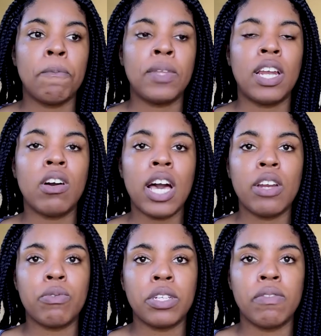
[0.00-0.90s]
then I'll kind
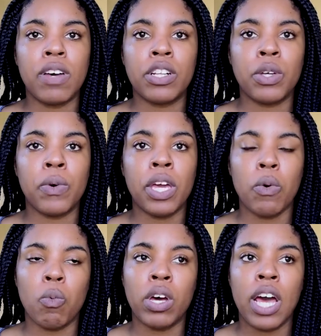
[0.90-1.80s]
of
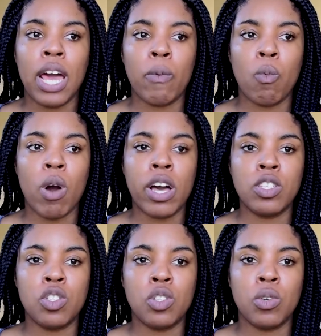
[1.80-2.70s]
reevaluate what I
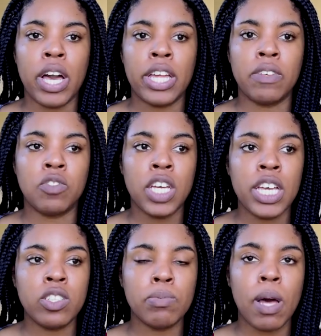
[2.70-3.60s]
want to kind of
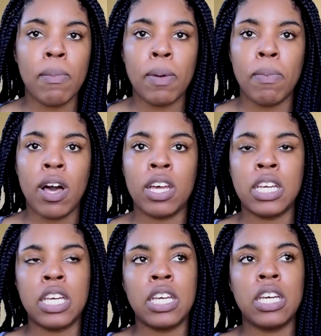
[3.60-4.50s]
change about my
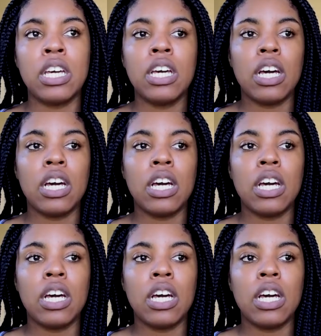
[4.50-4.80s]
body